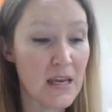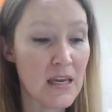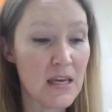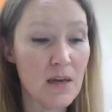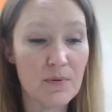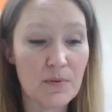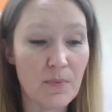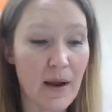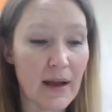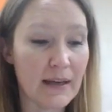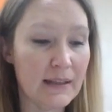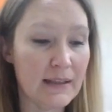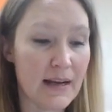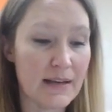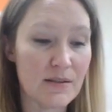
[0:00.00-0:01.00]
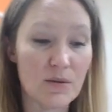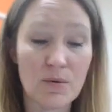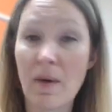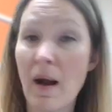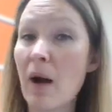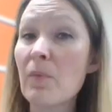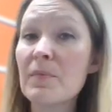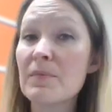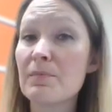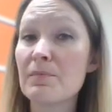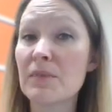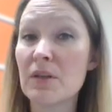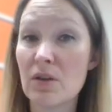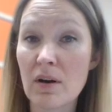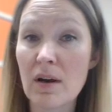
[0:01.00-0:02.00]
He was recognized throughout
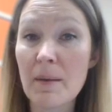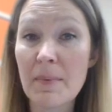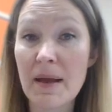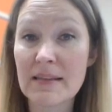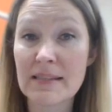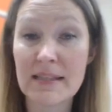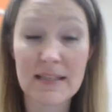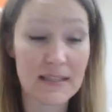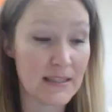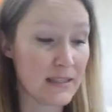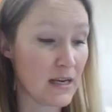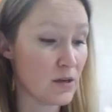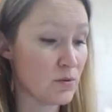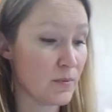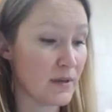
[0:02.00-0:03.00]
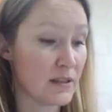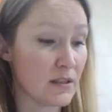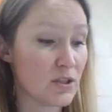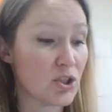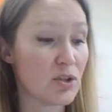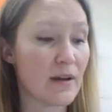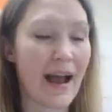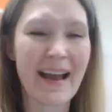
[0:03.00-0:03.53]
Europe as a distinguished,